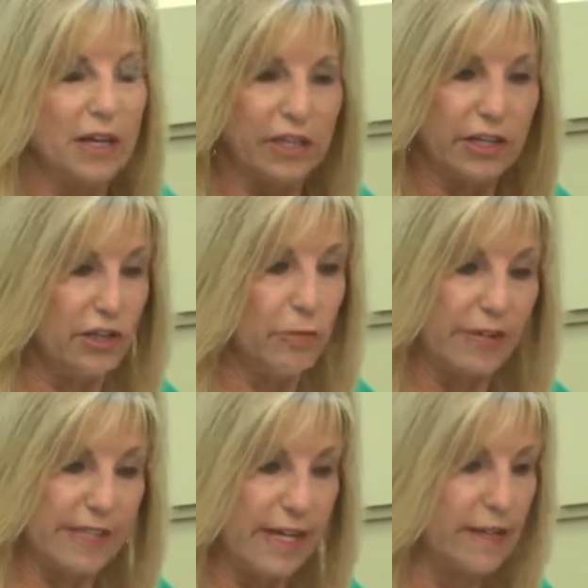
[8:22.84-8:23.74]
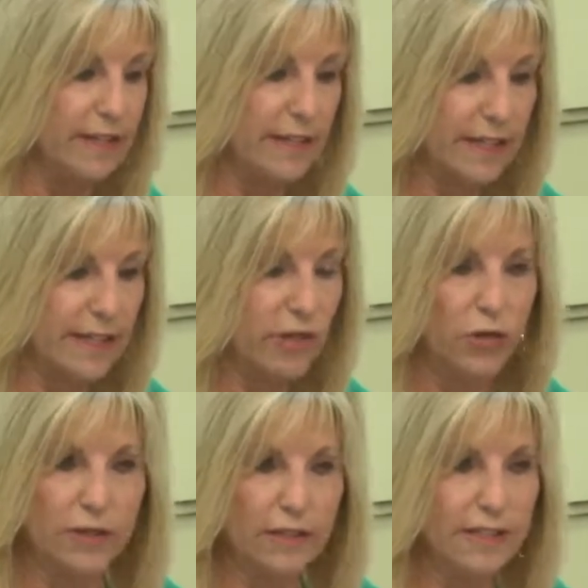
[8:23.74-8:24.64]
and you were saying that these kids are
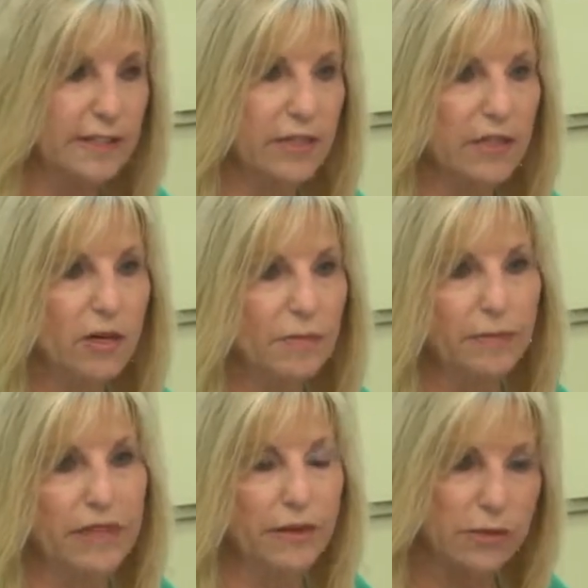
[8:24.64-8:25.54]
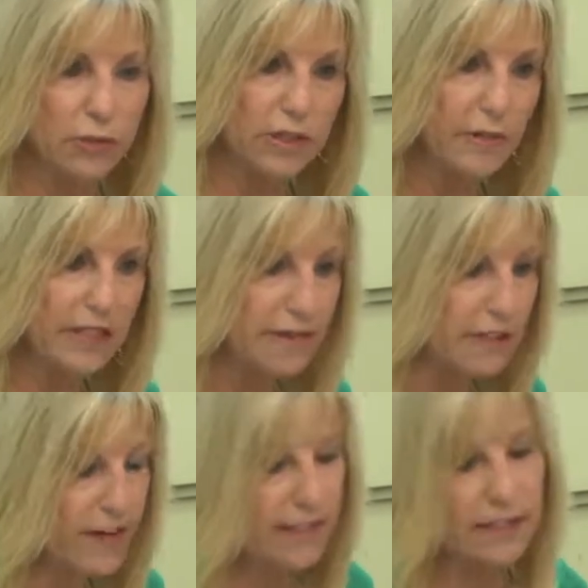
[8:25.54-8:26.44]
going, listen, my parents won't let me get this
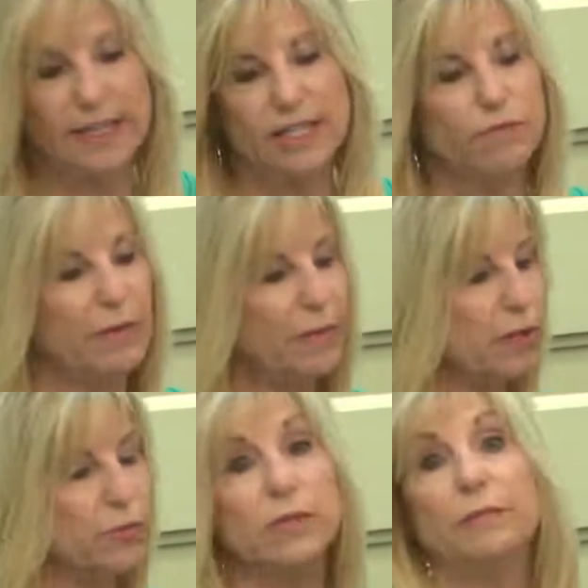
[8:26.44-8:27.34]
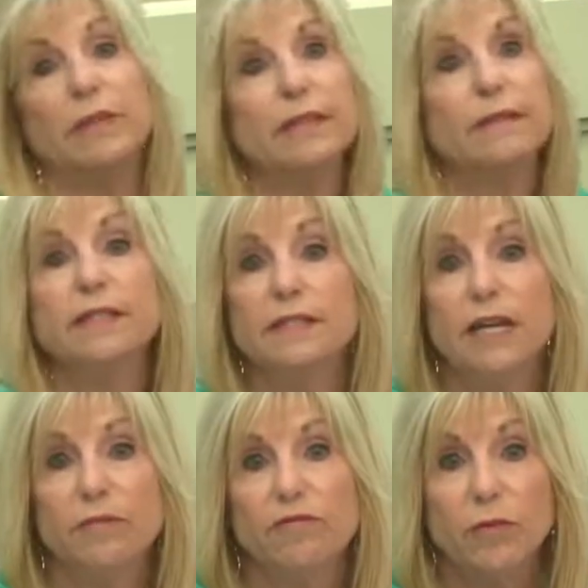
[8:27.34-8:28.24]
vaccination. My parents won't let me get this
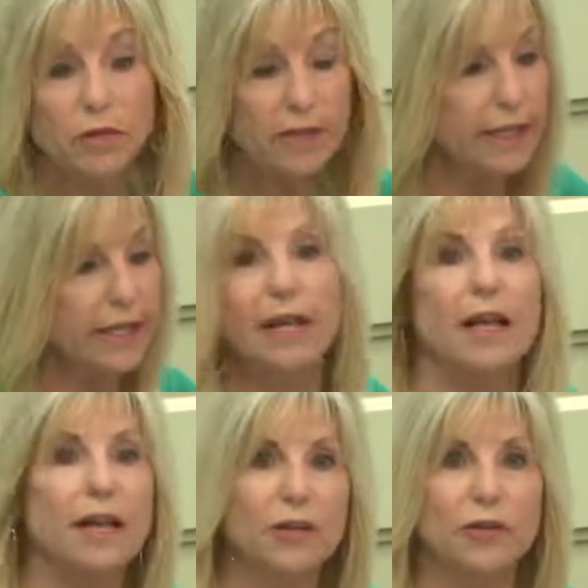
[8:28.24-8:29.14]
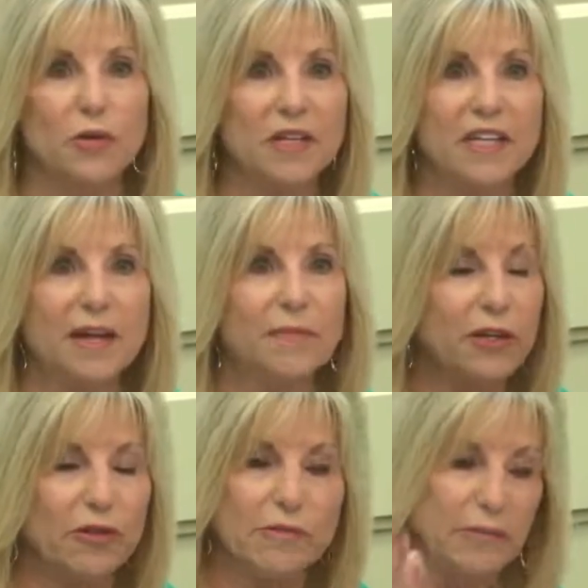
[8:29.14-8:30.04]
type of immunity. Growing up, I
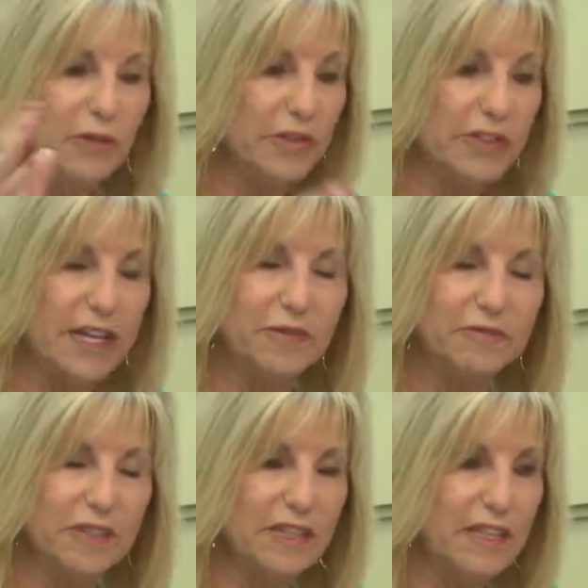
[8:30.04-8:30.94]
remember, with